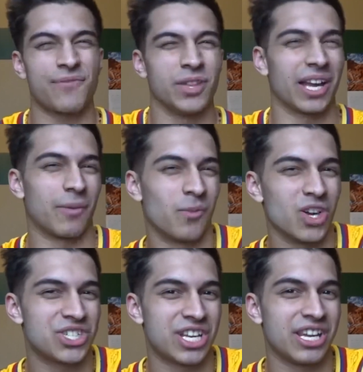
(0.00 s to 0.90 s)
feel like I'm
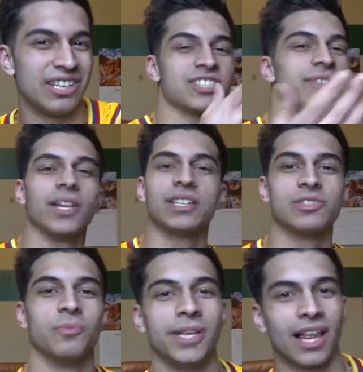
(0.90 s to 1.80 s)
rushing. And I just felt like
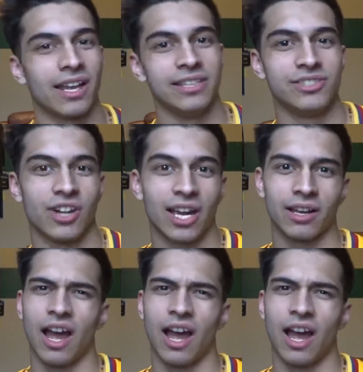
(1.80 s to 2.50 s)
this would be a lot easier.